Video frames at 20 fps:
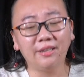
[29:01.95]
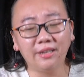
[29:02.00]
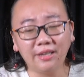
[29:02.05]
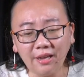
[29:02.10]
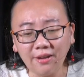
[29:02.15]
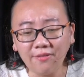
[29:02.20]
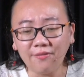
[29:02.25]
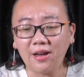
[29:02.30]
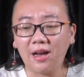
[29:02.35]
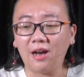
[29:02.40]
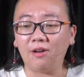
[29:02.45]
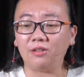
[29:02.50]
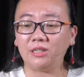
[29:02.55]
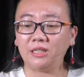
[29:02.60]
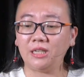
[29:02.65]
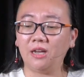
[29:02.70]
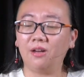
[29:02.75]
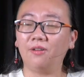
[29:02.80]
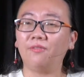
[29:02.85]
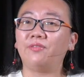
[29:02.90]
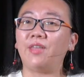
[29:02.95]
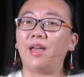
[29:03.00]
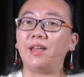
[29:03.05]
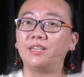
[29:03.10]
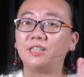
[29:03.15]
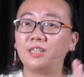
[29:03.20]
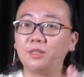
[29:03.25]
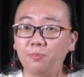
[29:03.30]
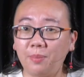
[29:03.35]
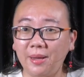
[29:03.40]
Give ourselves
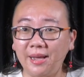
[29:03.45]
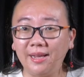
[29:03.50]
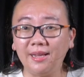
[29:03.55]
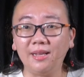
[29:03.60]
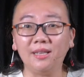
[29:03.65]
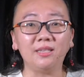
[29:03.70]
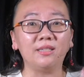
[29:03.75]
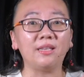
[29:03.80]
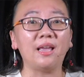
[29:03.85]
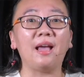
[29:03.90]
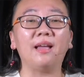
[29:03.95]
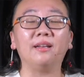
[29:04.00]
that space